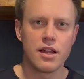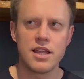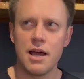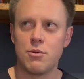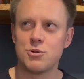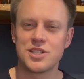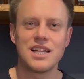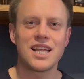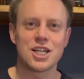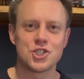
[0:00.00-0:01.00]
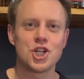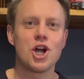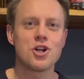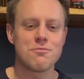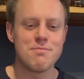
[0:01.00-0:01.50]
Yeah, I'm almost getting like a
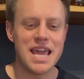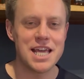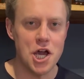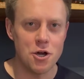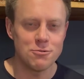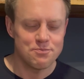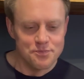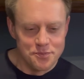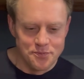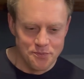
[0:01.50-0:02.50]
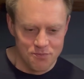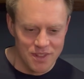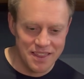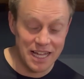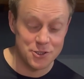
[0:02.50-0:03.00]
charred mango.
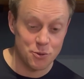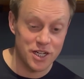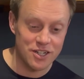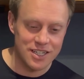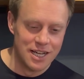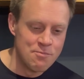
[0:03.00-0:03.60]
That's weird.